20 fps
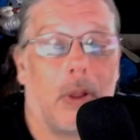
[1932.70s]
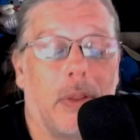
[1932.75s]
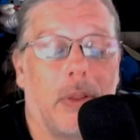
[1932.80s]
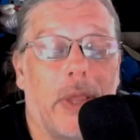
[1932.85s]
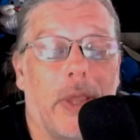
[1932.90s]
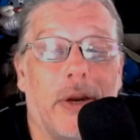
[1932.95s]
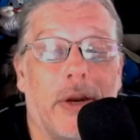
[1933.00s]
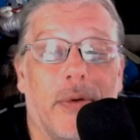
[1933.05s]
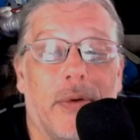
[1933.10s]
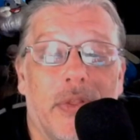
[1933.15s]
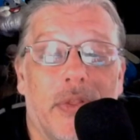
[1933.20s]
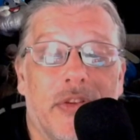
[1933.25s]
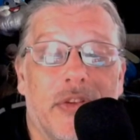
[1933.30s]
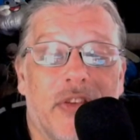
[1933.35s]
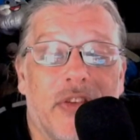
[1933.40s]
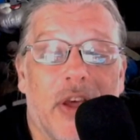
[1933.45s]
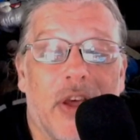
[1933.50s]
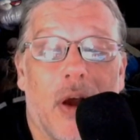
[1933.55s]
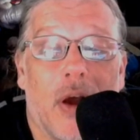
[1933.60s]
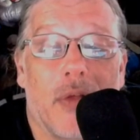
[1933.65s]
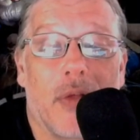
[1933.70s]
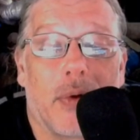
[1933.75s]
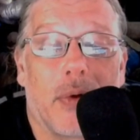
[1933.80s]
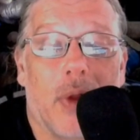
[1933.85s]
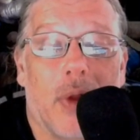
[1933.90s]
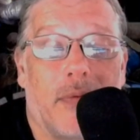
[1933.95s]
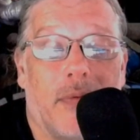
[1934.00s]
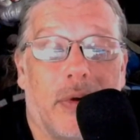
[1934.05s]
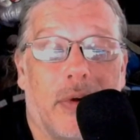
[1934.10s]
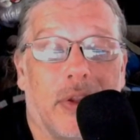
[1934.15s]
Later in the set, Other
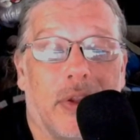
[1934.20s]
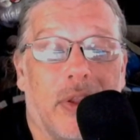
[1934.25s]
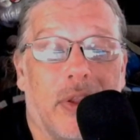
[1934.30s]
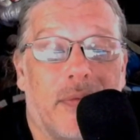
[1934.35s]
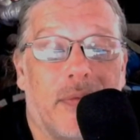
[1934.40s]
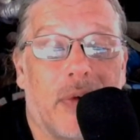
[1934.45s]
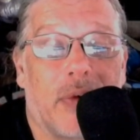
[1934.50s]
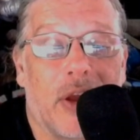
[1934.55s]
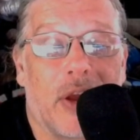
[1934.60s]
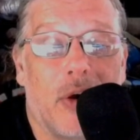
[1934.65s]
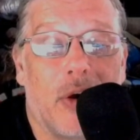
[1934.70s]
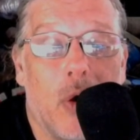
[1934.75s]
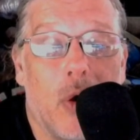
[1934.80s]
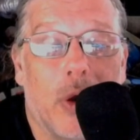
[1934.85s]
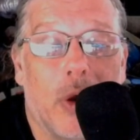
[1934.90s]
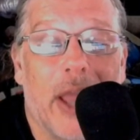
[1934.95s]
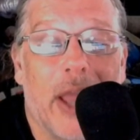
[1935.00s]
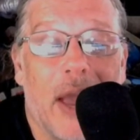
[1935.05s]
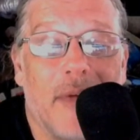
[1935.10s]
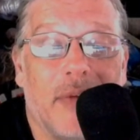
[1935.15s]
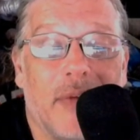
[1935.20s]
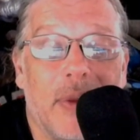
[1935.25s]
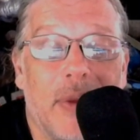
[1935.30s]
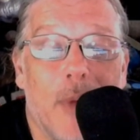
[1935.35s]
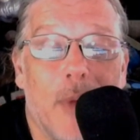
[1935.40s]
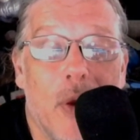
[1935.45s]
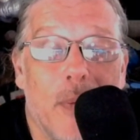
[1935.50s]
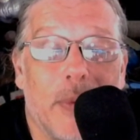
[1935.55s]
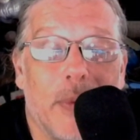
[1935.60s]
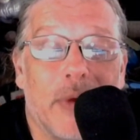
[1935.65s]
Lover delivered a hook-heavy
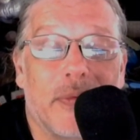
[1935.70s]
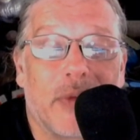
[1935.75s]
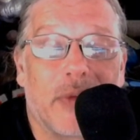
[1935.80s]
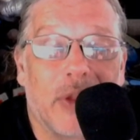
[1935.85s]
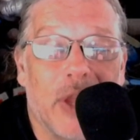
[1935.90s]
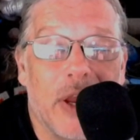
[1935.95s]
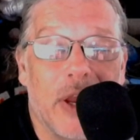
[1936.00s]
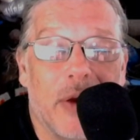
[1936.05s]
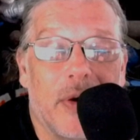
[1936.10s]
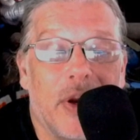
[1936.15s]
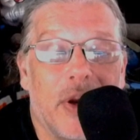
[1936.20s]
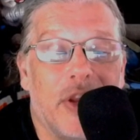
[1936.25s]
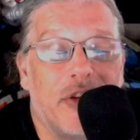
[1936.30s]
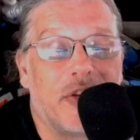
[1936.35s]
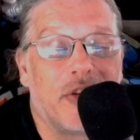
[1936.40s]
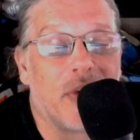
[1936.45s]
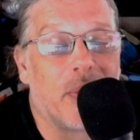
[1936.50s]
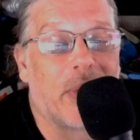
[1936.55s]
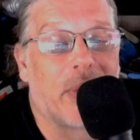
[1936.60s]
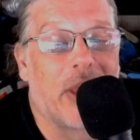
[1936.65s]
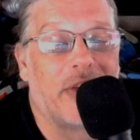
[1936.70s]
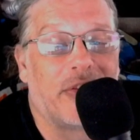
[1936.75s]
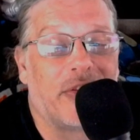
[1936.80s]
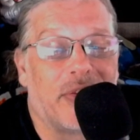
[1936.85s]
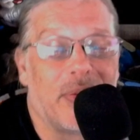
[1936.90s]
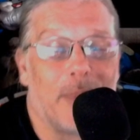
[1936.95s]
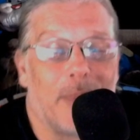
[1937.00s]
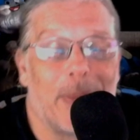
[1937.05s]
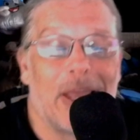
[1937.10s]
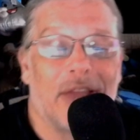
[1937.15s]
moment of clarity,
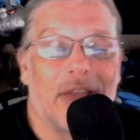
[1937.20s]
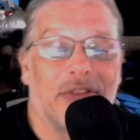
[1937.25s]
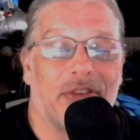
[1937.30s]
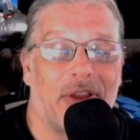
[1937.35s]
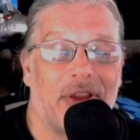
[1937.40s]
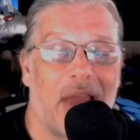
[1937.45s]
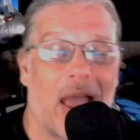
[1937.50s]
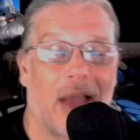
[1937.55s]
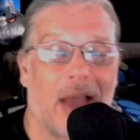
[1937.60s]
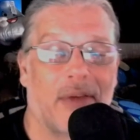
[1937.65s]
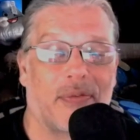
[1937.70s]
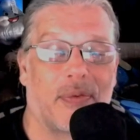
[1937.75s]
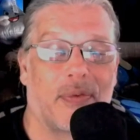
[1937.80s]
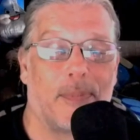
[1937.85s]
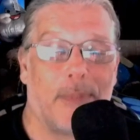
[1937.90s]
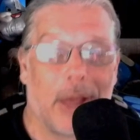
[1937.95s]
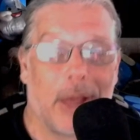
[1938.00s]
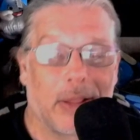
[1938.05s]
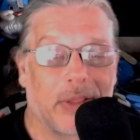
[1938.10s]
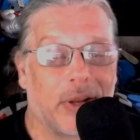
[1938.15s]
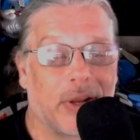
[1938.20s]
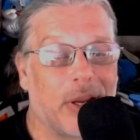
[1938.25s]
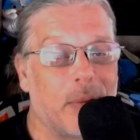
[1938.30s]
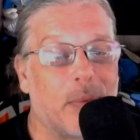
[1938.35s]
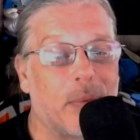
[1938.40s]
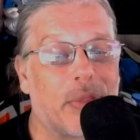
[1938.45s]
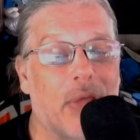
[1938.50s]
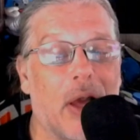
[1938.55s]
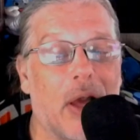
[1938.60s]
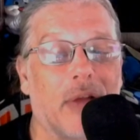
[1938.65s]
showcasing the band's knack for melody
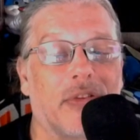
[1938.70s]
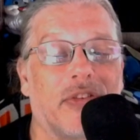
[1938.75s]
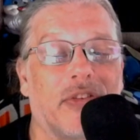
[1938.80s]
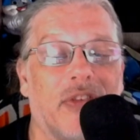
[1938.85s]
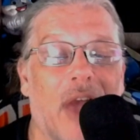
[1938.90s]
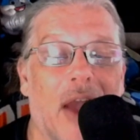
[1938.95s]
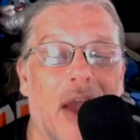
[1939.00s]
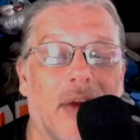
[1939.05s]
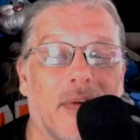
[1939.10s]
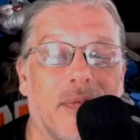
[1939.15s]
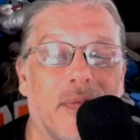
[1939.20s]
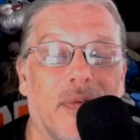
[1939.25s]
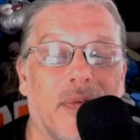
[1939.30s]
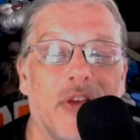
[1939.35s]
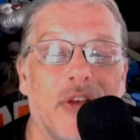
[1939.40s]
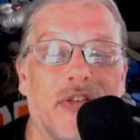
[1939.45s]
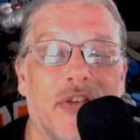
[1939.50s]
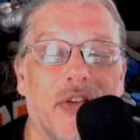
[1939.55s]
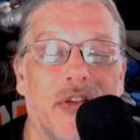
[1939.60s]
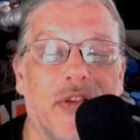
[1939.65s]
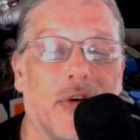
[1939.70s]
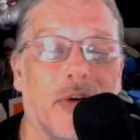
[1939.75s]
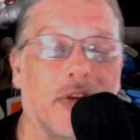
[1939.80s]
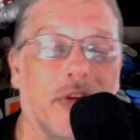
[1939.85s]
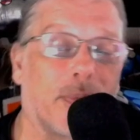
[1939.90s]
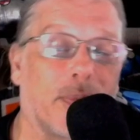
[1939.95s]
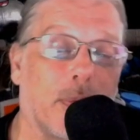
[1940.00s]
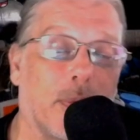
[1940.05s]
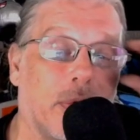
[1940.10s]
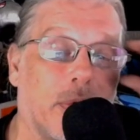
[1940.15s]
without sacrificing their
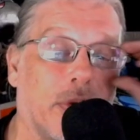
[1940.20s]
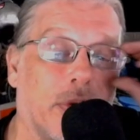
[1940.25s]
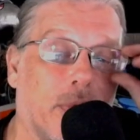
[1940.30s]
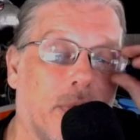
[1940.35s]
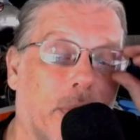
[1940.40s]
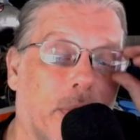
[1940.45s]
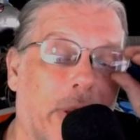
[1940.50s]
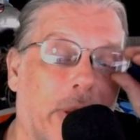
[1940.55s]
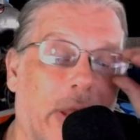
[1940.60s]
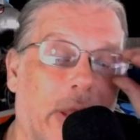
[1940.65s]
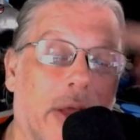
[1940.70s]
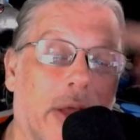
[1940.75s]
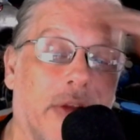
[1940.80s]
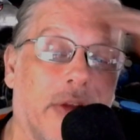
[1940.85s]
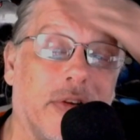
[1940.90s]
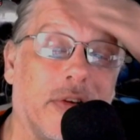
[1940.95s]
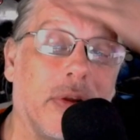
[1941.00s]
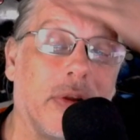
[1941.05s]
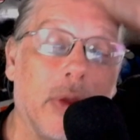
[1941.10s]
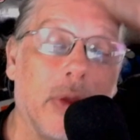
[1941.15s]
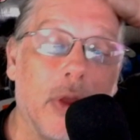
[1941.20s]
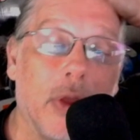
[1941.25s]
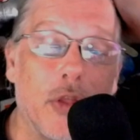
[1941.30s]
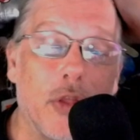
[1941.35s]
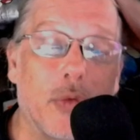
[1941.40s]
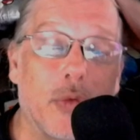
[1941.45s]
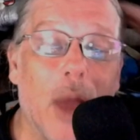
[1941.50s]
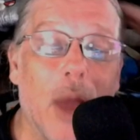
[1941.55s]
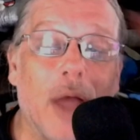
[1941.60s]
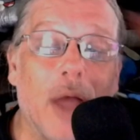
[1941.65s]
exploratory edge.
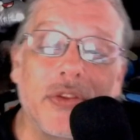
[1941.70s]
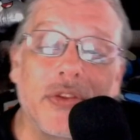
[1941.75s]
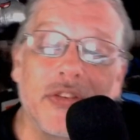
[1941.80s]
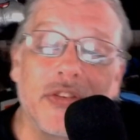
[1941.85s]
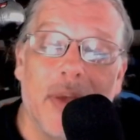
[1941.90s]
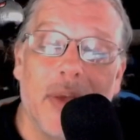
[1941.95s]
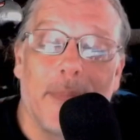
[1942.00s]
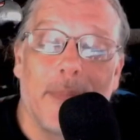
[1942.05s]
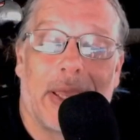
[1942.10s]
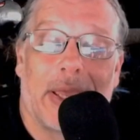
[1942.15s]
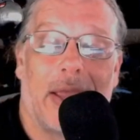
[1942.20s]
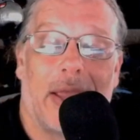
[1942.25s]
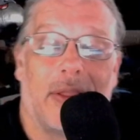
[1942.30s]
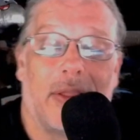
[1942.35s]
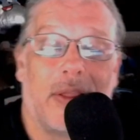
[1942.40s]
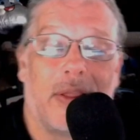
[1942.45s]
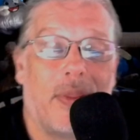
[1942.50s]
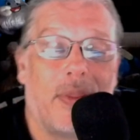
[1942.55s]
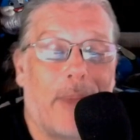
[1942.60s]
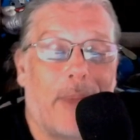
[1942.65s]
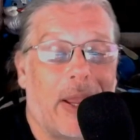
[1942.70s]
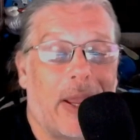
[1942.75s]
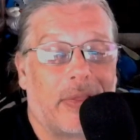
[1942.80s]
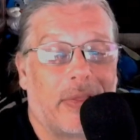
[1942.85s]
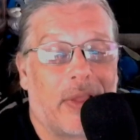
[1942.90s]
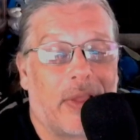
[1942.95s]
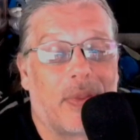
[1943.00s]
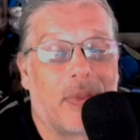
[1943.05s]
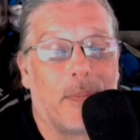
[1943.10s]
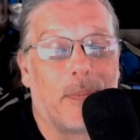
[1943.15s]
Throughout the set, Michaela and the
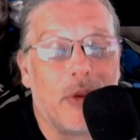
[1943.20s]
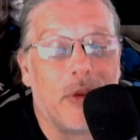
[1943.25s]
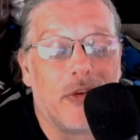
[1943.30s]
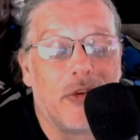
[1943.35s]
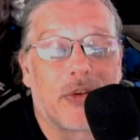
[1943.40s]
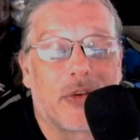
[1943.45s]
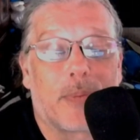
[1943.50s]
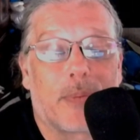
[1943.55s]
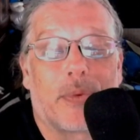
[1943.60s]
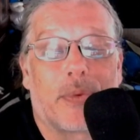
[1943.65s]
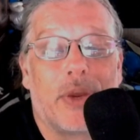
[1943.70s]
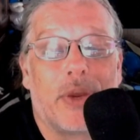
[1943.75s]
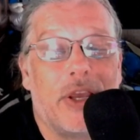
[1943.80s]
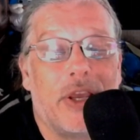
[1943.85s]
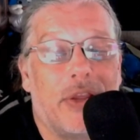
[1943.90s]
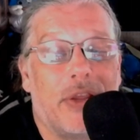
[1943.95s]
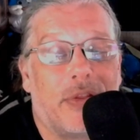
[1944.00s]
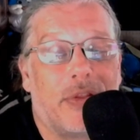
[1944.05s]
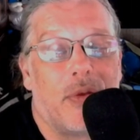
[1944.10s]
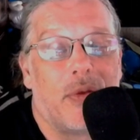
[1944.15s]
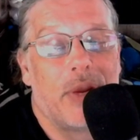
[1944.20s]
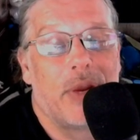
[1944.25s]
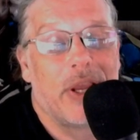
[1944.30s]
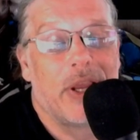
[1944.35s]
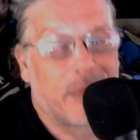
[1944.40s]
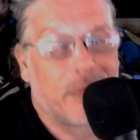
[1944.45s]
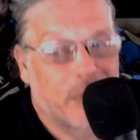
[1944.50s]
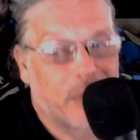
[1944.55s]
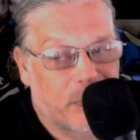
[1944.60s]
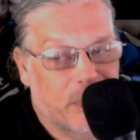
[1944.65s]
band let the music breathe. No
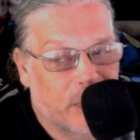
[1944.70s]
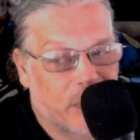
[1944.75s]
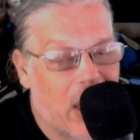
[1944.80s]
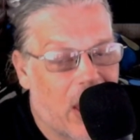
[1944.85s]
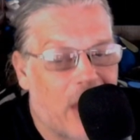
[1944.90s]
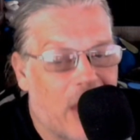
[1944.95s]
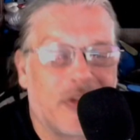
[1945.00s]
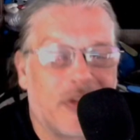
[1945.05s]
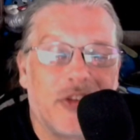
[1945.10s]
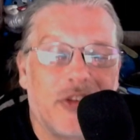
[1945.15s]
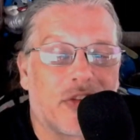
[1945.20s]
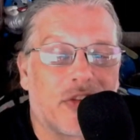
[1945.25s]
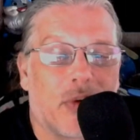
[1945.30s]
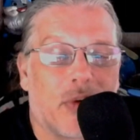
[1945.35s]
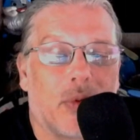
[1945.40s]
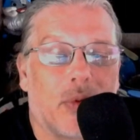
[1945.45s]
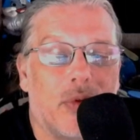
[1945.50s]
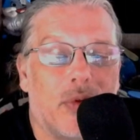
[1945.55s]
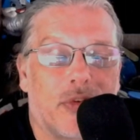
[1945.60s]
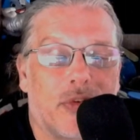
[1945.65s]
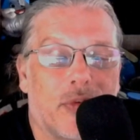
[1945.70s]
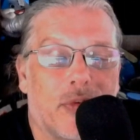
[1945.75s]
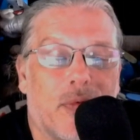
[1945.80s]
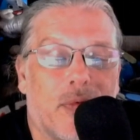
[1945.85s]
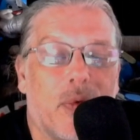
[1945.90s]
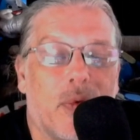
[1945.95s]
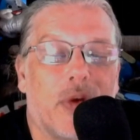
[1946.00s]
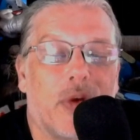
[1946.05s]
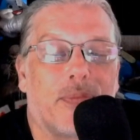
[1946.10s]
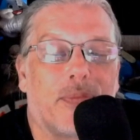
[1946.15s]
need for flashy solos or
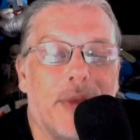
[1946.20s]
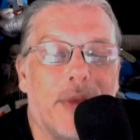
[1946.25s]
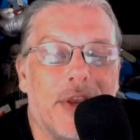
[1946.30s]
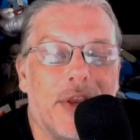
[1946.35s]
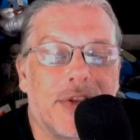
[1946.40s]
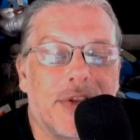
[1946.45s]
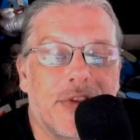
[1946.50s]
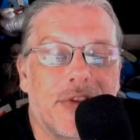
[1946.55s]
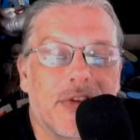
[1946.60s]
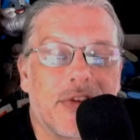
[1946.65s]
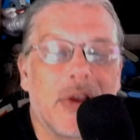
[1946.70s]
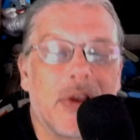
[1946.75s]
forced beats.